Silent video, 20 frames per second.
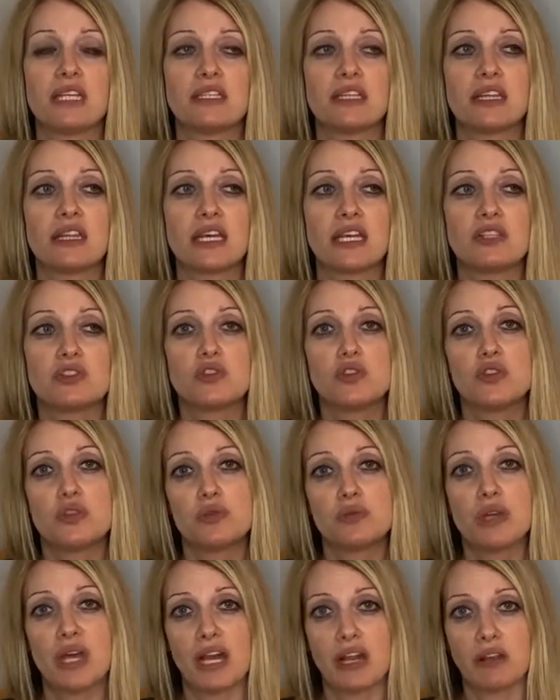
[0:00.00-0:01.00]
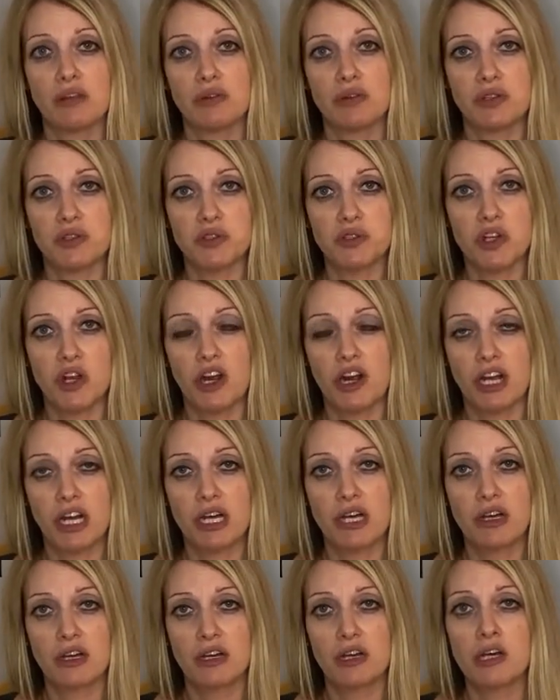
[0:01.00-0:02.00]
Things do get a little dark,
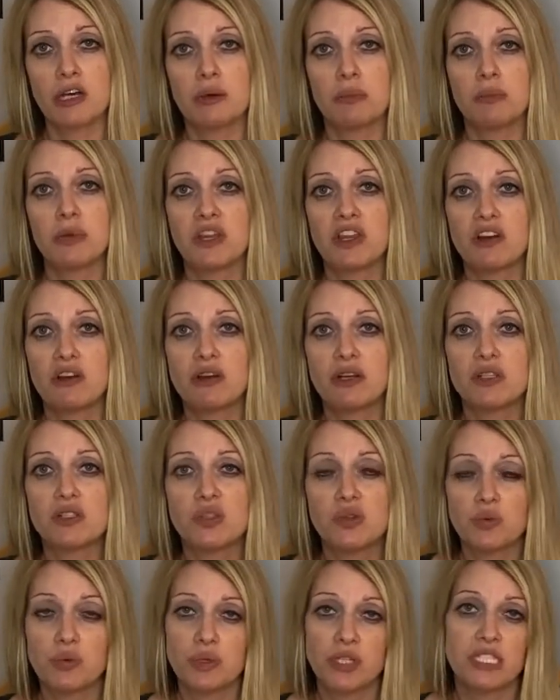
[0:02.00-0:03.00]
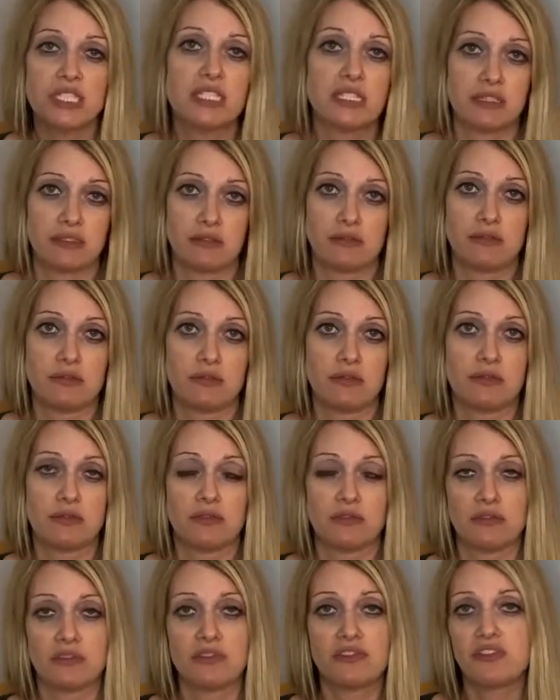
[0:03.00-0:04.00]
but there's a reason
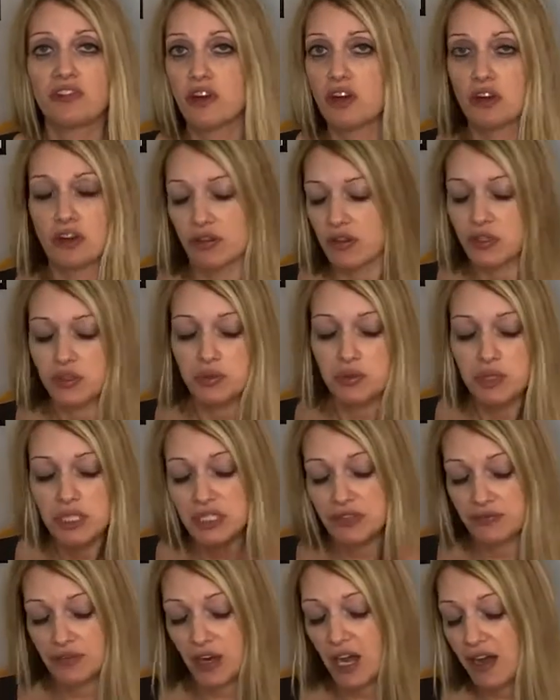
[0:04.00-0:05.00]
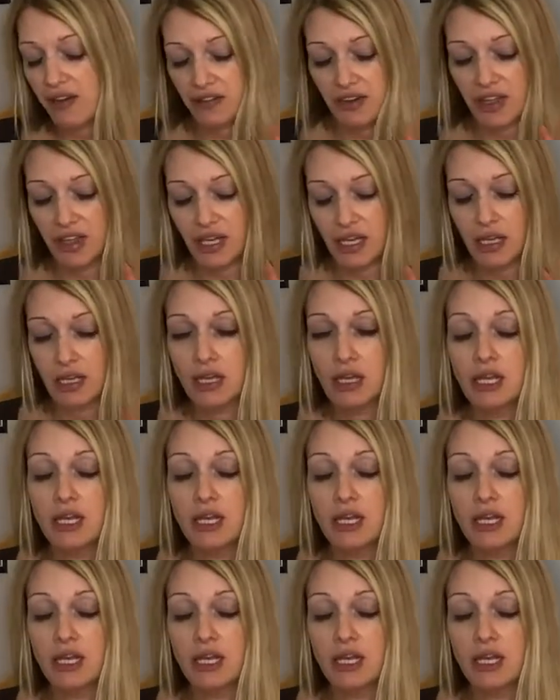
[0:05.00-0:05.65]
for everything,